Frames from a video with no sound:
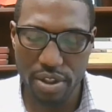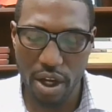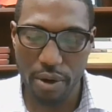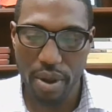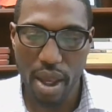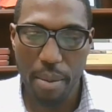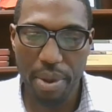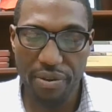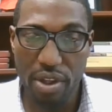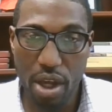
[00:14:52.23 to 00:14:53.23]
So,
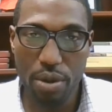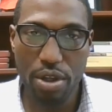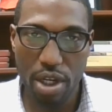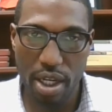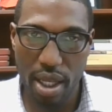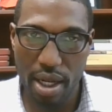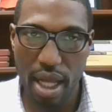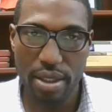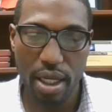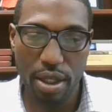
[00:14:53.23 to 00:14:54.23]
but if you don't turn it in,
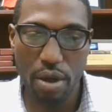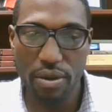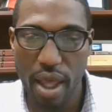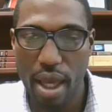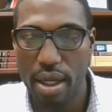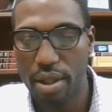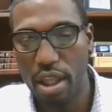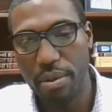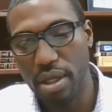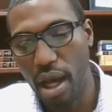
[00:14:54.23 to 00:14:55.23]
I'll take note of that, and
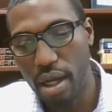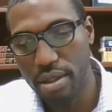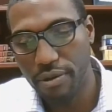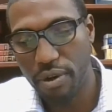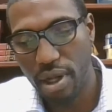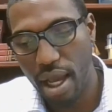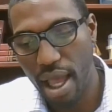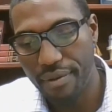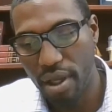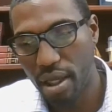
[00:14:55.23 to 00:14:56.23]
then you'll be docked for not
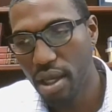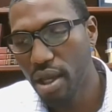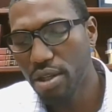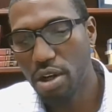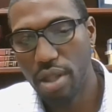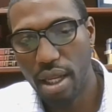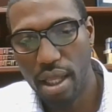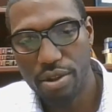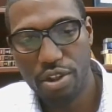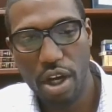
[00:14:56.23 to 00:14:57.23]
having turned that in.